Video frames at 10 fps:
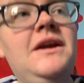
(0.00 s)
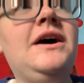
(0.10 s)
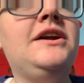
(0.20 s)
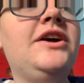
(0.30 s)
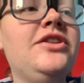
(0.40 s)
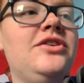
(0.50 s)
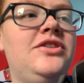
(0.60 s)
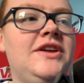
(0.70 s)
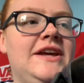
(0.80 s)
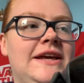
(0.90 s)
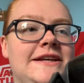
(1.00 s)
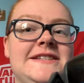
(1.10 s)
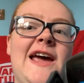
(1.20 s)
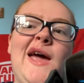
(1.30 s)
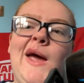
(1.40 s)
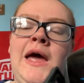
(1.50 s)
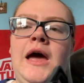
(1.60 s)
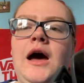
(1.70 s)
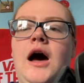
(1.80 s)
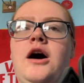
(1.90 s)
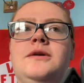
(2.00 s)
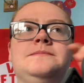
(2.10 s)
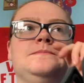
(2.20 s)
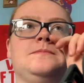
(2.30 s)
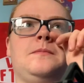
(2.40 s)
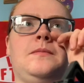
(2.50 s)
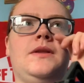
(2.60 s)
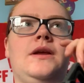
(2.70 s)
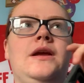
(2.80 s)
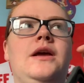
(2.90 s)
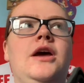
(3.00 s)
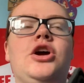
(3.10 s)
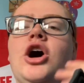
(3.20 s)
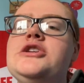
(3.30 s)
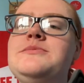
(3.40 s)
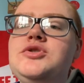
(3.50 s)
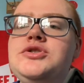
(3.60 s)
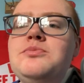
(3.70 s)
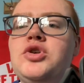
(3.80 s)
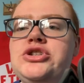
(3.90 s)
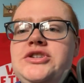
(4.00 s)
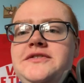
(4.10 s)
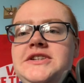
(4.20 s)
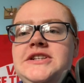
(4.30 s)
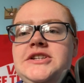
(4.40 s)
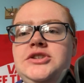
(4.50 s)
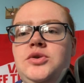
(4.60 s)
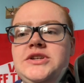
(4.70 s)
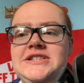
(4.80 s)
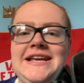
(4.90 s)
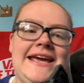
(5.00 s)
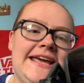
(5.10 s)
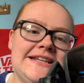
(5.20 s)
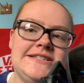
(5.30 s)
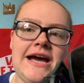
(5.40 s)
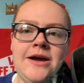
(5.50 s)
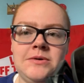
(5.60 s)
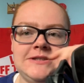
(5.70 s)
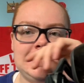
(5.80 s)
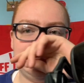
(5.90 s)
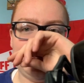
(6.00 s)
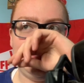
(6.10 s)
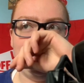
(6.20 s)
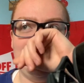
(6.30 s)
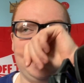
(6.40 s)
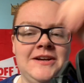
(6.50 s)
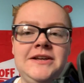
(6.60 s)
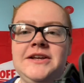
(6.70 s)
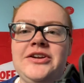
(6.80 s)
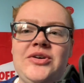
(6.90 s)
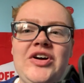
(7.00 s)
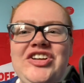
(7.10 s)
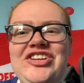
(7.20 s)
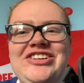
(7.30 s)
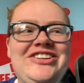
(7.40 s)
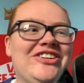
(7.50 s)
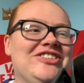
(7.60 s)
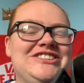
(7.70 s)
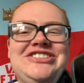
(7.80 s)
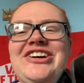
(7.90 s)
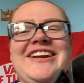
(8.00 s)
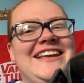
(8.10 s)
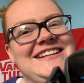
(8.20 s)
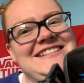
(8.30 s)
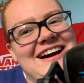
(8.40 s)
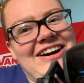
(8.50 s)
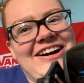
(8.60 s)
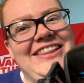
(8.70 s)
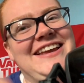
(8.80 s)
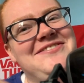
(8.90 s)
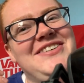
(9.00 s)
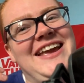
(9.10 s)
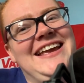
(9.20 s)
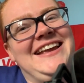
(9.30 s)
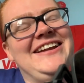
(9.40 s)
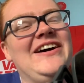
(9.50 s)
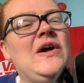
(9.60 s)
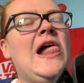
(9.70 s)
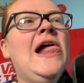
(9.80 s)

Another thing is Cosmo's more driven towards kids, I would say, or, you know, adults who are kids at heart, like me, you know.